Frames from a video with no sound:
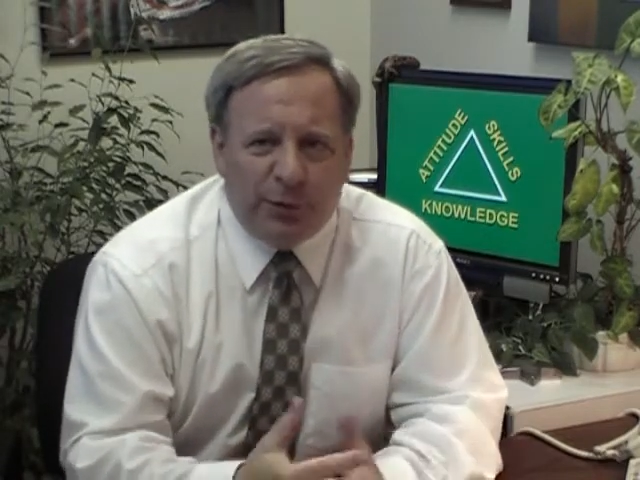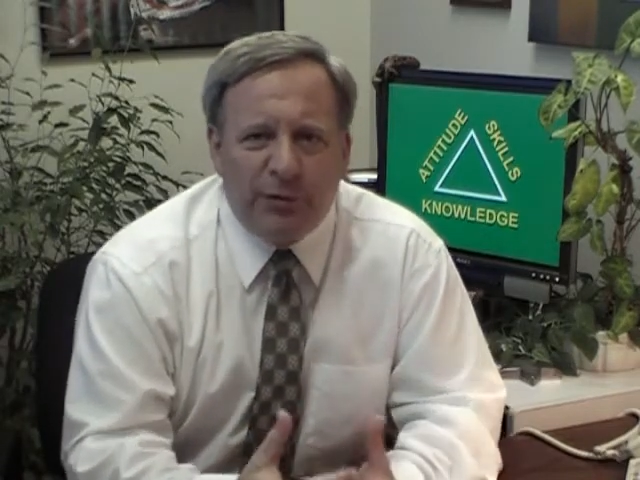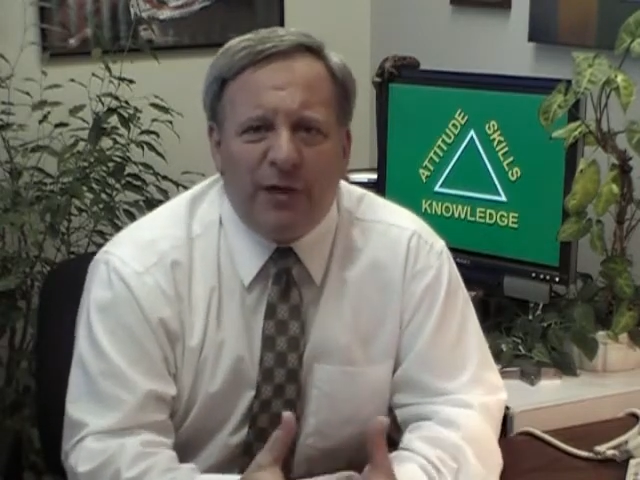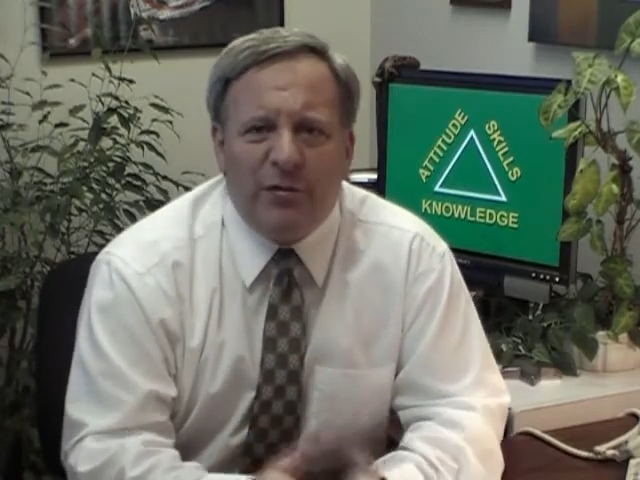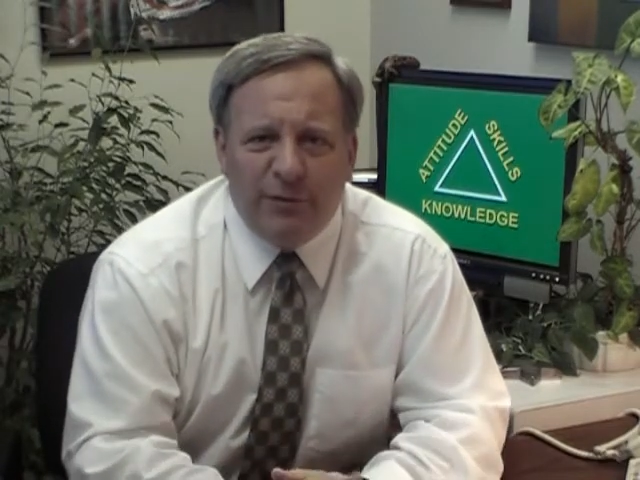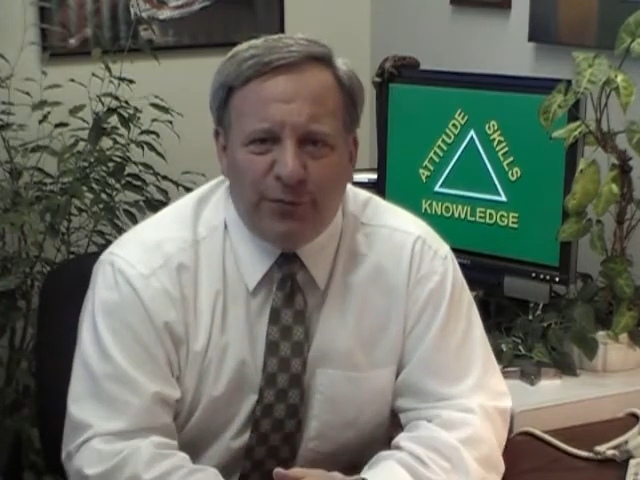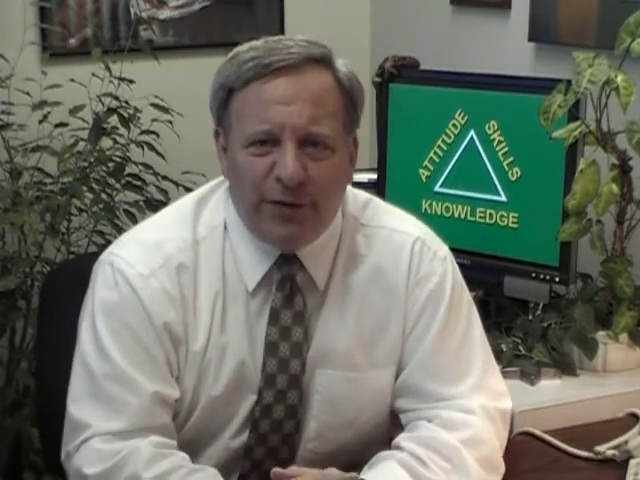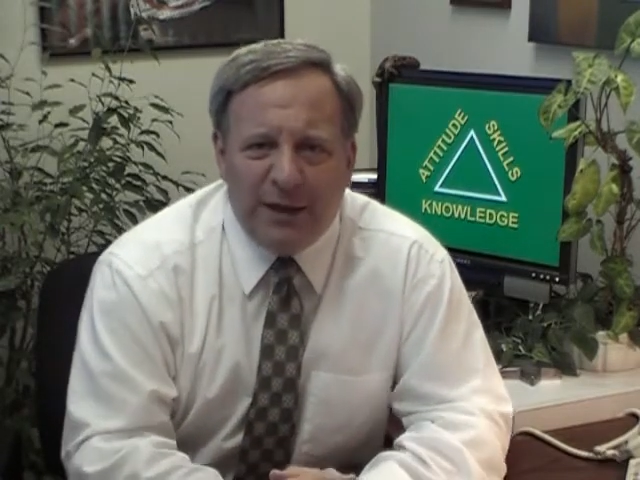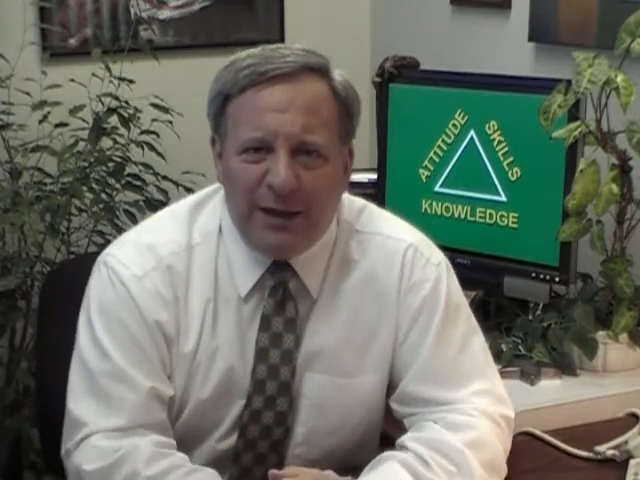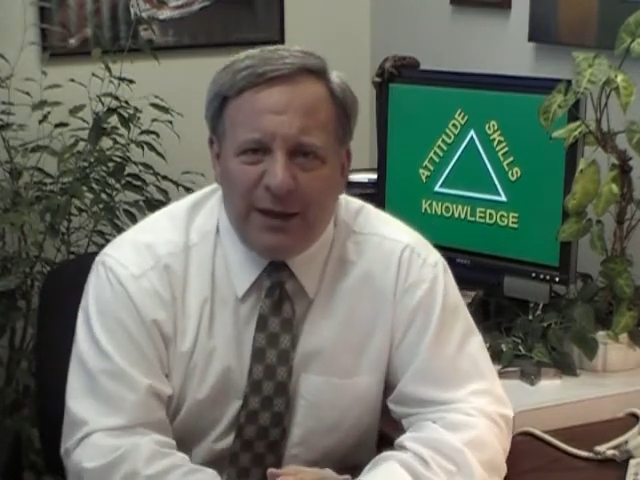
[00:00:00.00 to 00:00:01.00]

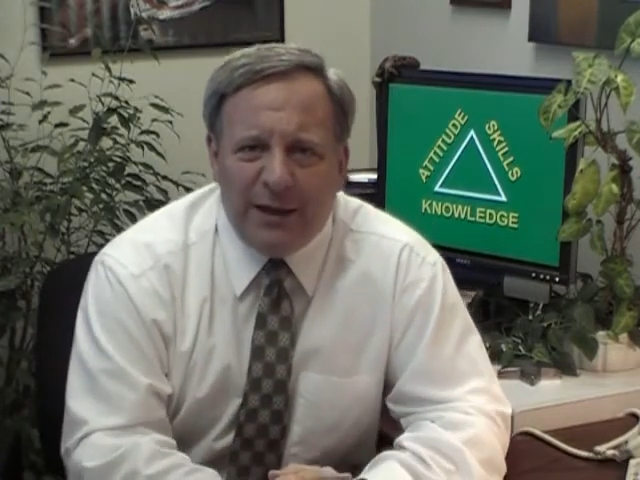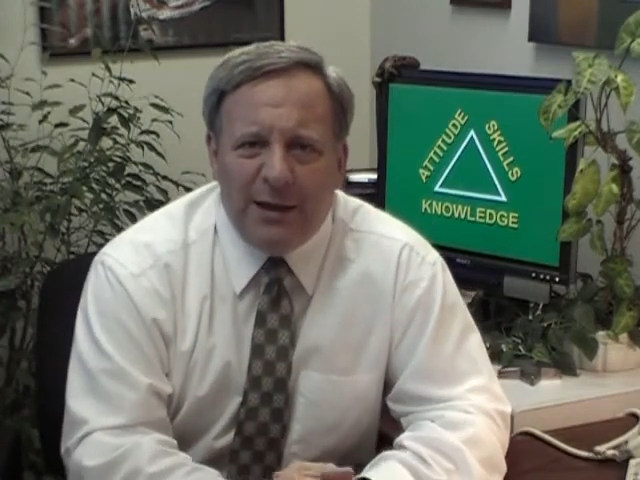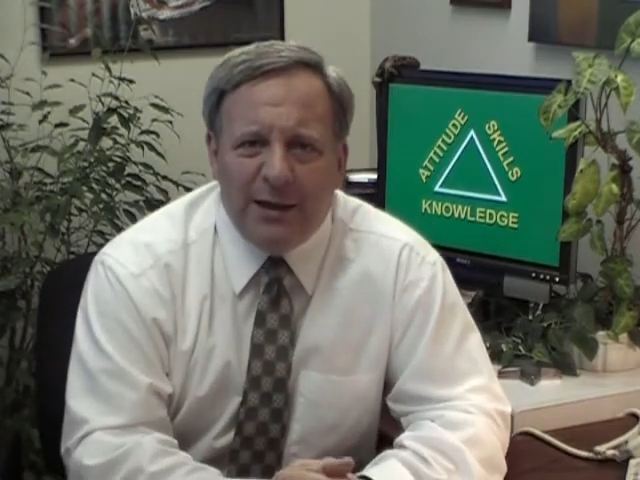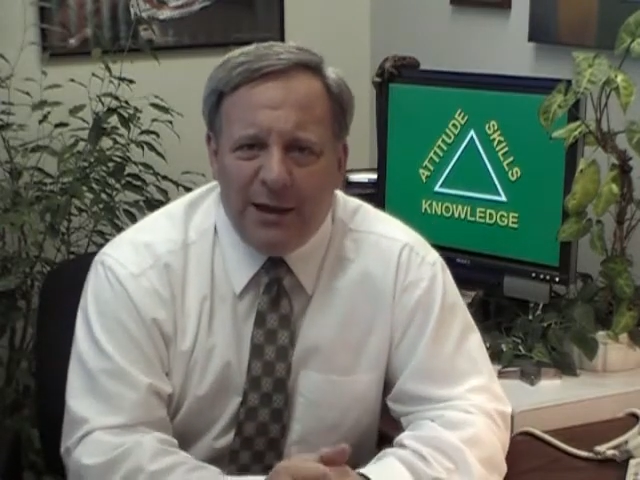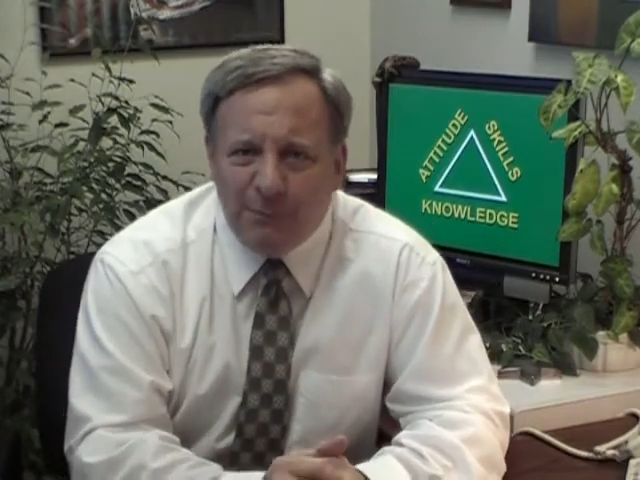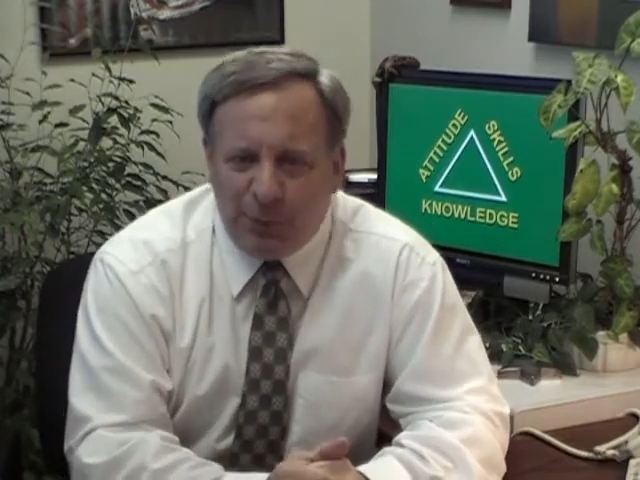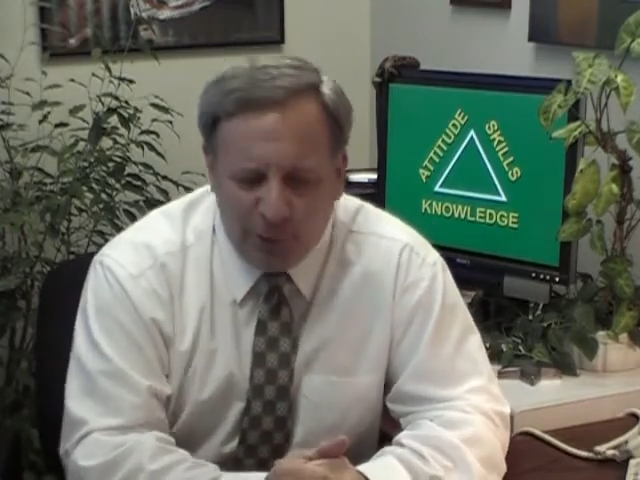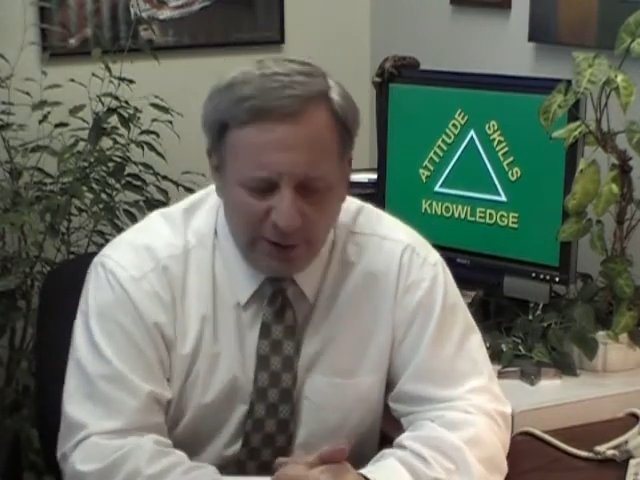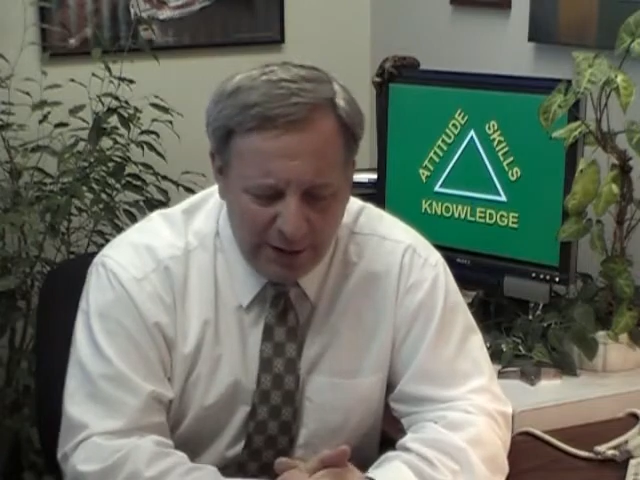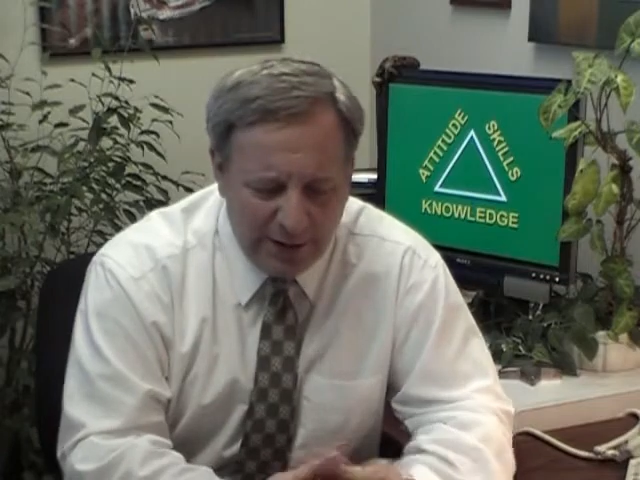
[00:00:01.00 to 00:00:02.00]
progressive-thinking
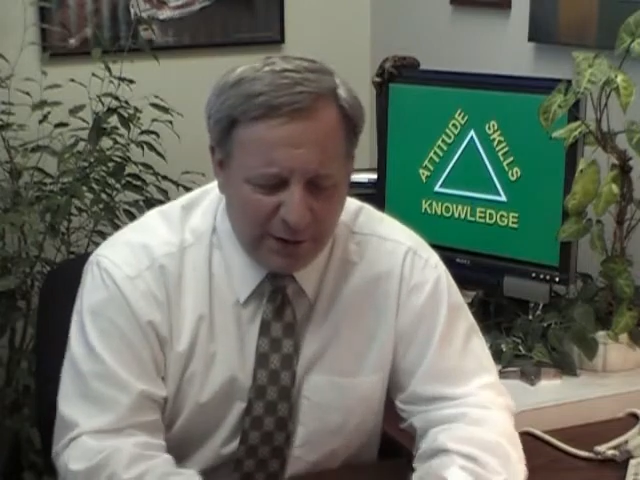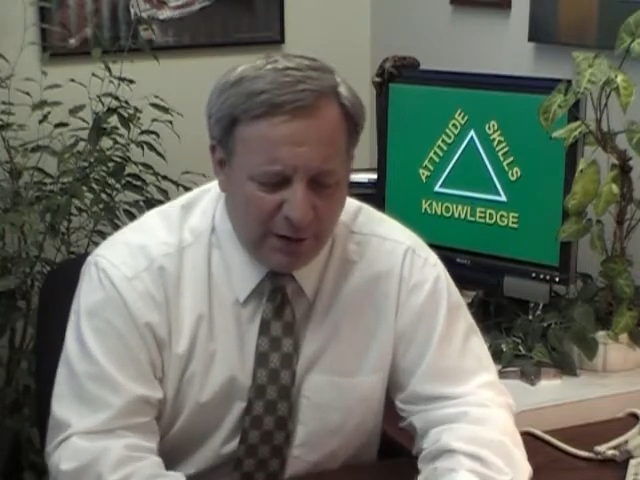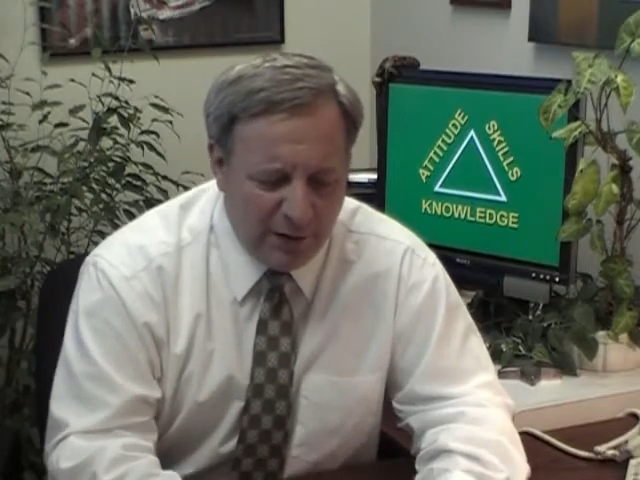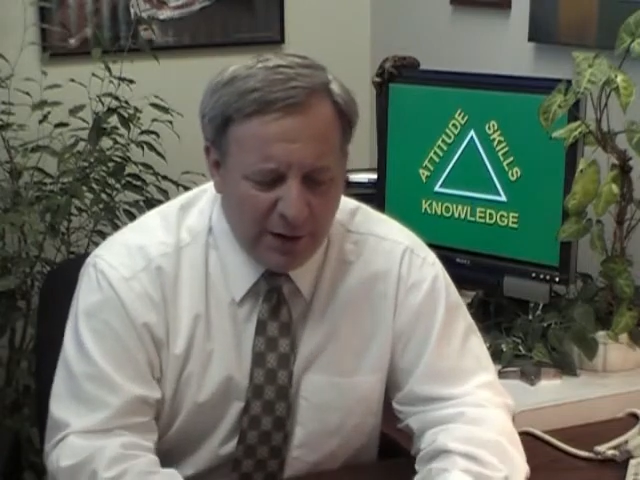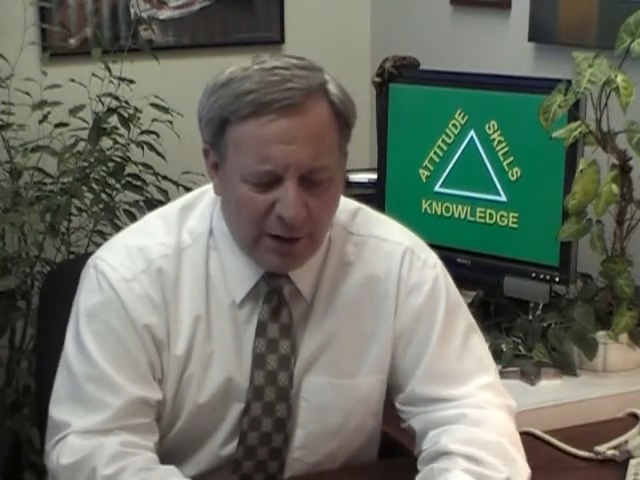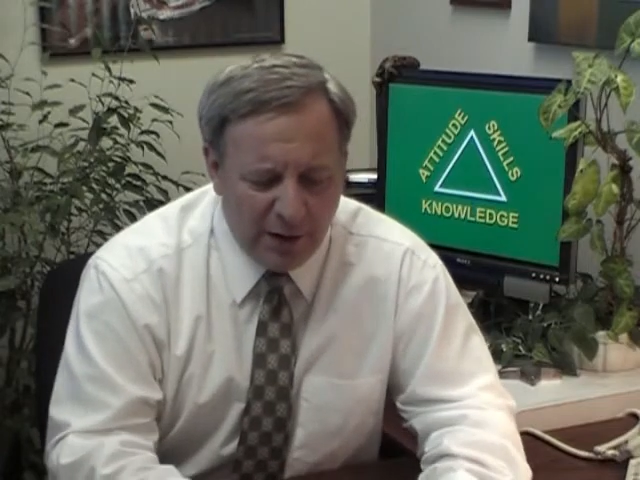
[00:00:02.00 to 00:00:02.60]
employees